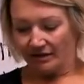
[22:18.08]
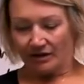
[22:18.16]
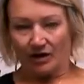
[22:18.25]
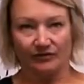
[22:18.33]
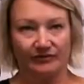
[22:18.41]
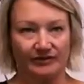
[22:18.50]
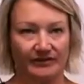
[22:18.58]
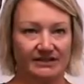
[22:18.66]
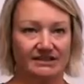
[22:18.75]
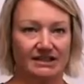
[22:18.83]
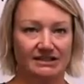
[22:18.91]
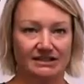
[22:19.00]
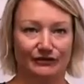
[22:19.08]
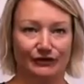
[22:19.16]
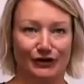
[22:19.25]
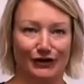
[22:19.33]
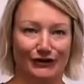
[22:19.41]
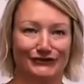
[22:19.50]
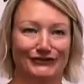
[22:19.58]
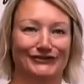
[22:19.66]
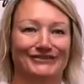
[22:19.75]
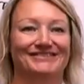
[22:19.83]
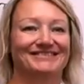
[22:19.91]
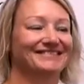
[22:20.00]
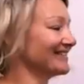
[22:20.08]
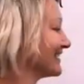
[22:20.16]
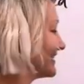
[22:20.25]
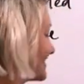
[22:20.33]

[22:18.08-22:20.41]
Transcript: hopefully that's easy for all of you. All right,